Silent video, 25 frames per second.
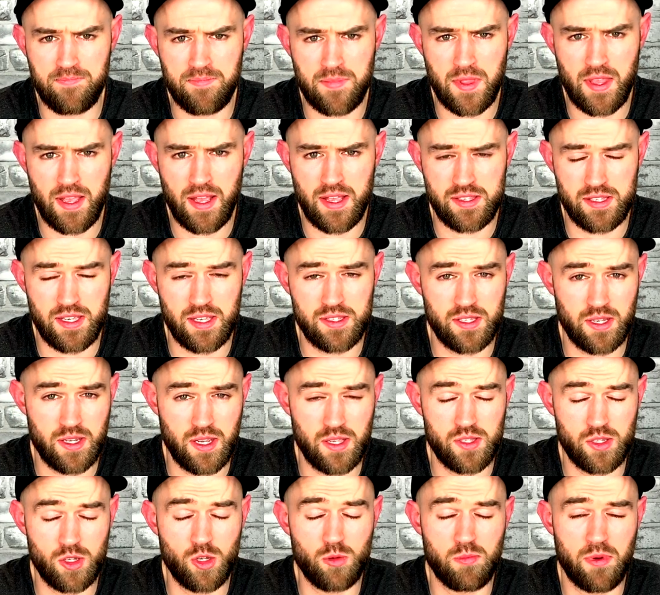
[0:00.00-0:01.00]
It's a
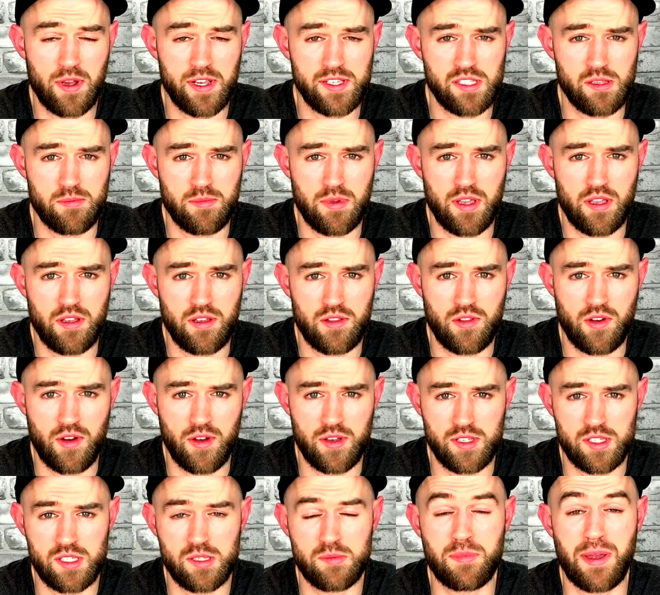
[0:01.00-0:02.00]
good place to be. A
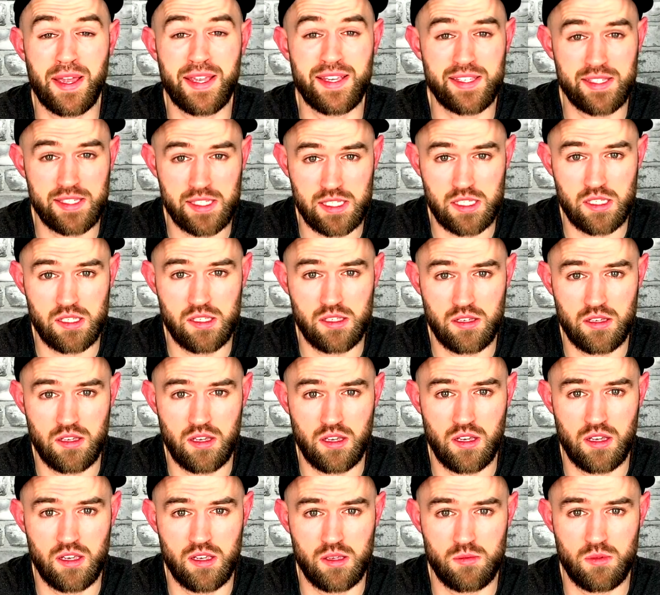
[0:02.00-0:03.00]
nice space
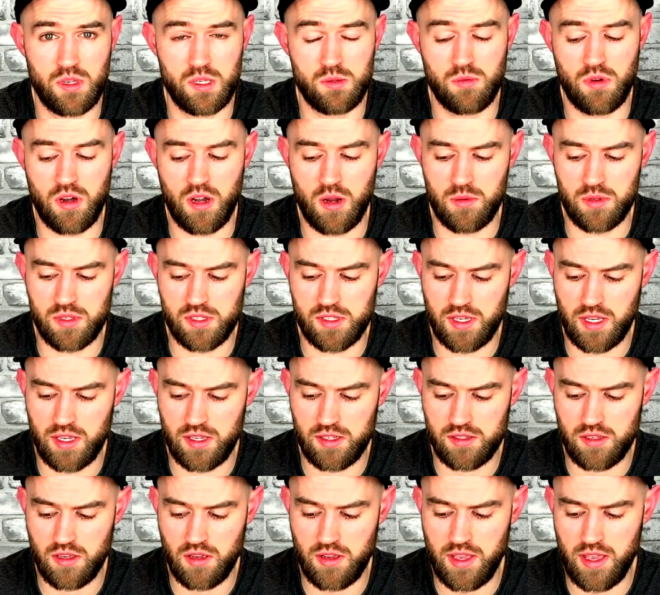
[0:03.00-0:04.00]
is what I would say.
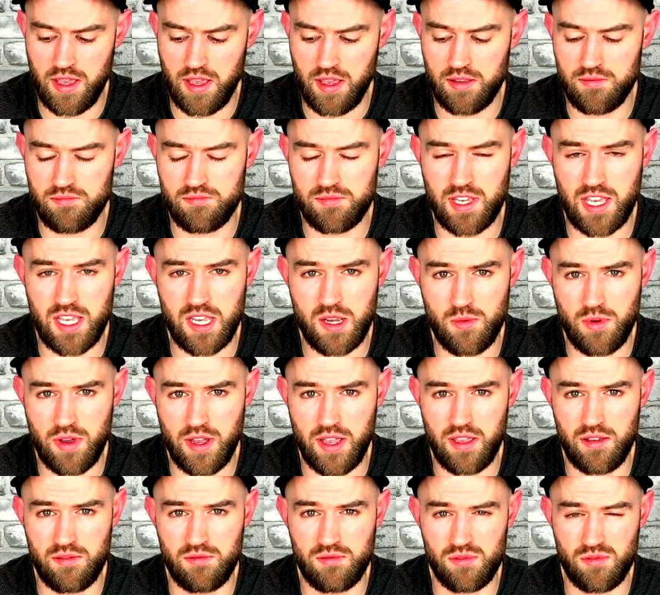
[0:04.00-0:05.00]
So yeah, takeaway
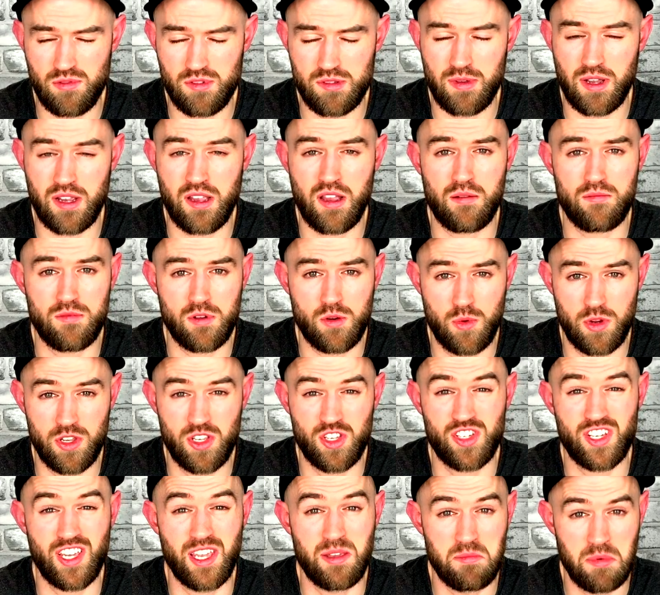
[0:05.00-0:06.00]
is always about a couple of quid
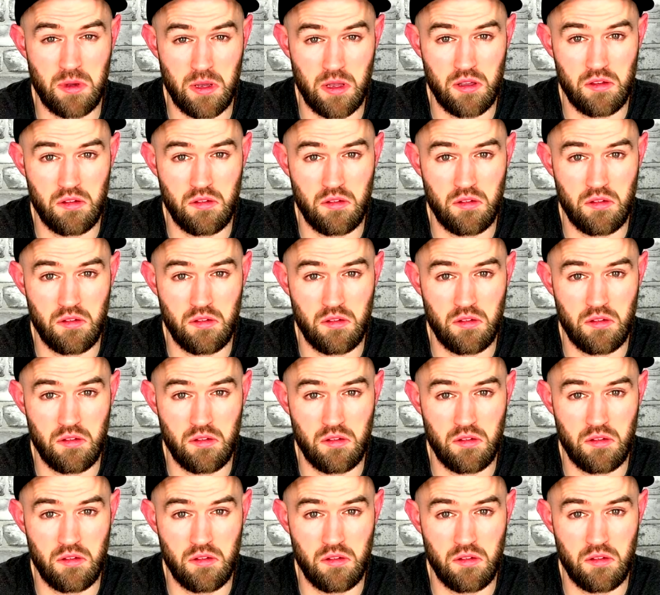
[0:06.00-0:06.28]
cheaper